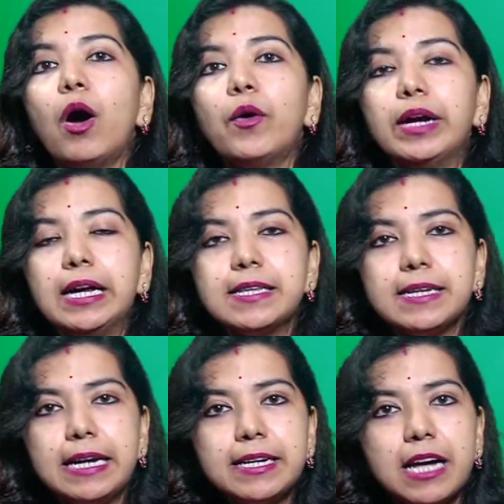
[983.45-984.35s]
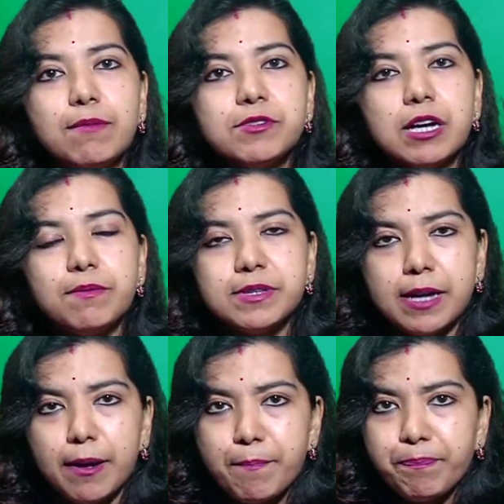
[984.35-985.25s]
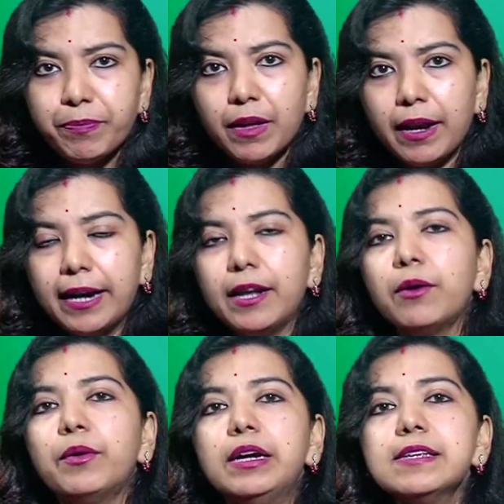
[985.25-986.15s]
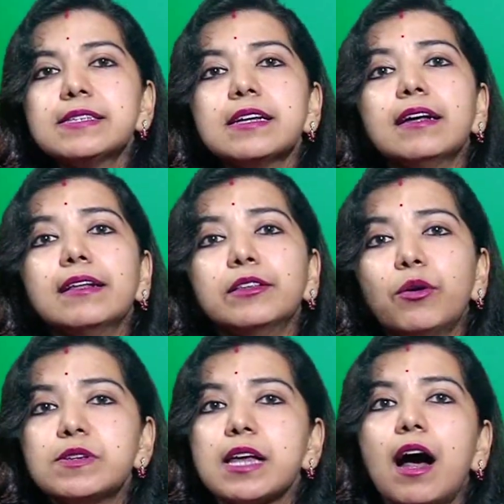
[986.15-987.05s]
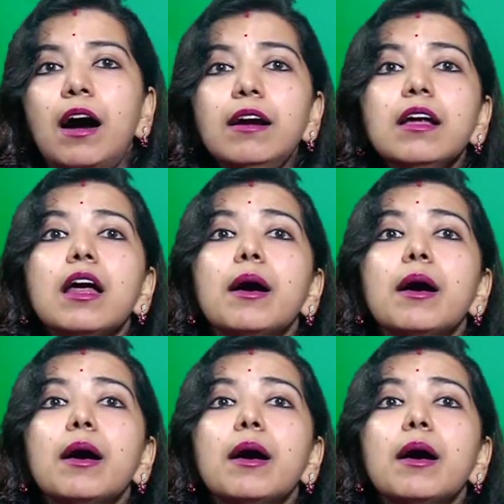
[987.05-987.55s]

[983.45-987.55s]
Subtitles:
or in terms of some categories. Those are